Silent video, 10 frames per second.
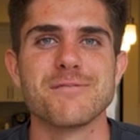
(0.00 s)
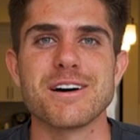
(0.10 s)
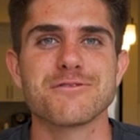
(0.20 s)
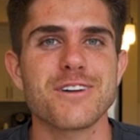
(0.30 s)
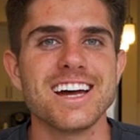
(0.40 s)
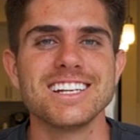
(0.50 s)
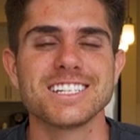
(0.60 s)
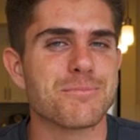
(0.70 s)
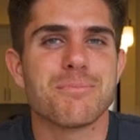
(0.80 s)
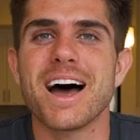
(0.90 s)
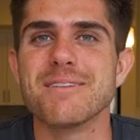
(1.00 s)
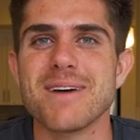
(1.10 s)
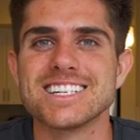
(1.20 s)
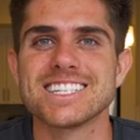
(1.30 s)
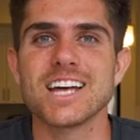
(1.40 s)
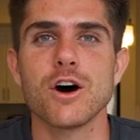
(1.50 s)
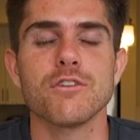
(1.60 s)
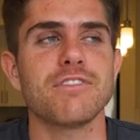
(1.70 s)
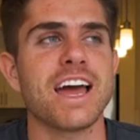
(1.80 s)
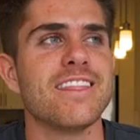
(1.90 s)
my friends, by
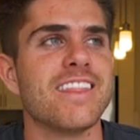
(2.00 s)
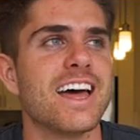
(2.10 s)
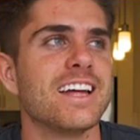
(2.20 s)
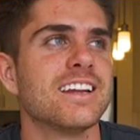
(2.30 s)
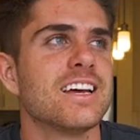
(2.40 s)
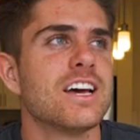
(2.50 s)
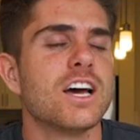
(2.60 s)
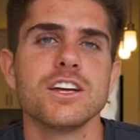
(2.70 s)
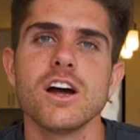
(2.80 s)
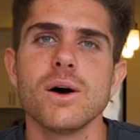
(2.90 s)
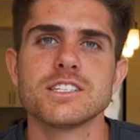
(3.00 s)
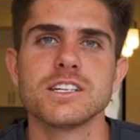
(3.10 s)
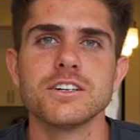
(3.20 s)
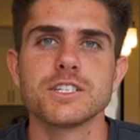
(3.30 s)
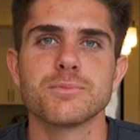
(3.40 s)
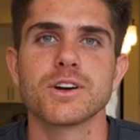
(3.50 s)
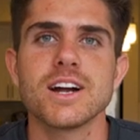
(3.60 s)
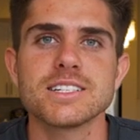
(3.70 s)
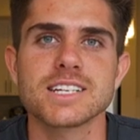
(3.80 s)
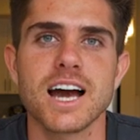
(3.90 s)
myself, and then, you know, as the years
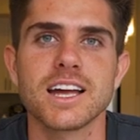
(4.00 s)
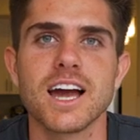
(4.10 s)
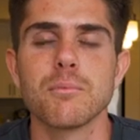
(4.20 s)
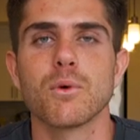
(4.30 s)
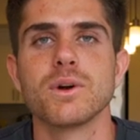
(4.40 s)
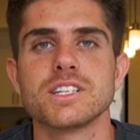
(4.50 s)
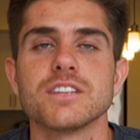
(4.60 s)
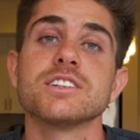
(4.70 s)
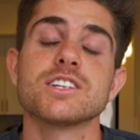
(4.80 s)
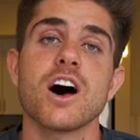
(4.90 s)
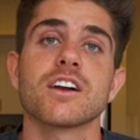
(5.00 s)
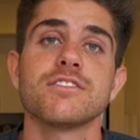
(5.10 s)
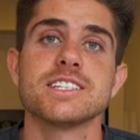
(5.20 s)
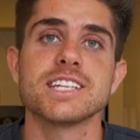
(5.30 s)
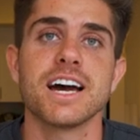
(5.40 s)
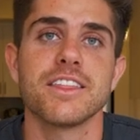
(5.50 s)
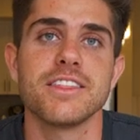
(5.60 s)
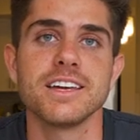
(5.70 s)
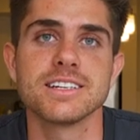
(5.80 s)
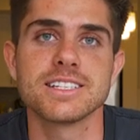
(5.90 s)
progressed, kind of got more into the photography side of
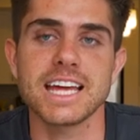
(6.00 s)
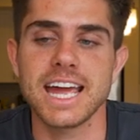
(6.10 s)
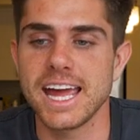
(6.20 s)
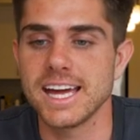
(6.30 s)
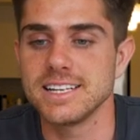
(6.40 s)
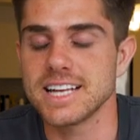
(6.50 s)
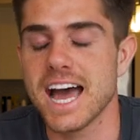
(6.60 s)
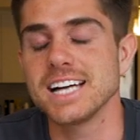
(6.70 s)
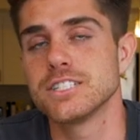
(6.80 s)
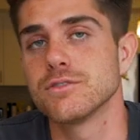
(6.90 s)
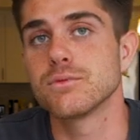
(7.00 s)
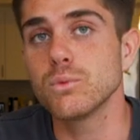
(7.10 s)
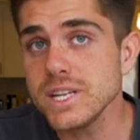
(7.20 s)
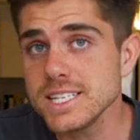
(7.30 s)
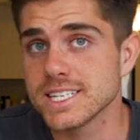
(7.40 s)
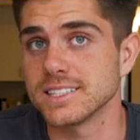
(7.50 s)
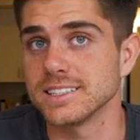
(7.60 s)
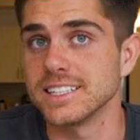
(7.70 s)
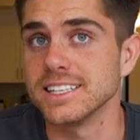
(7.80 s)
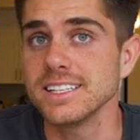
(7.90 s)
things. And as of
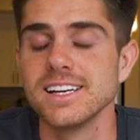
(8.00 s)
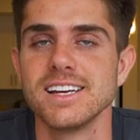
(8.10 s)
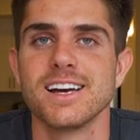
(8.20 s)
recently,